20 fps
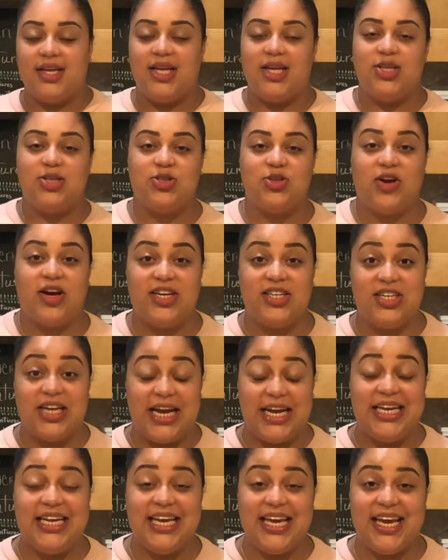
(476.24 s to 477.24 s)
So our
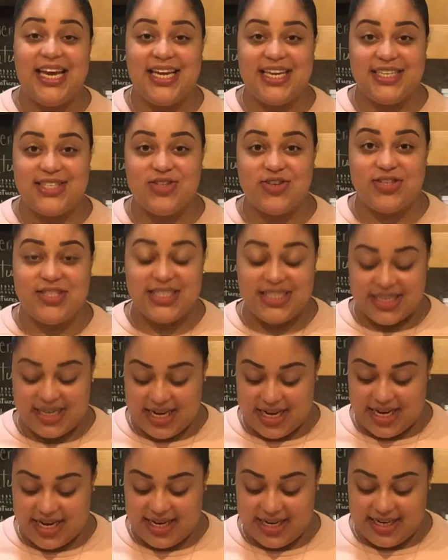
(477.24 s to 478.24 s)
yaniqueques are
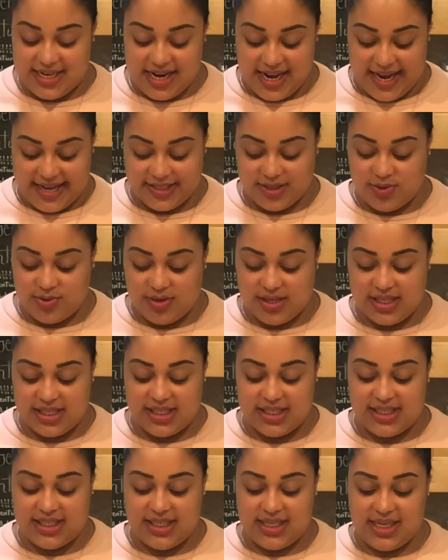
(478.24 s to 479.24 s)
done, as you can
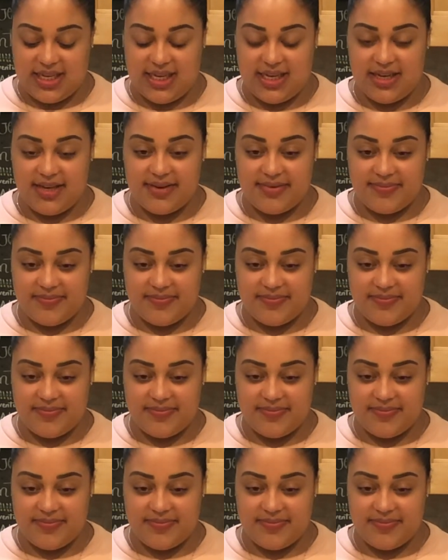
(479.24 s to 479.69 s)
see.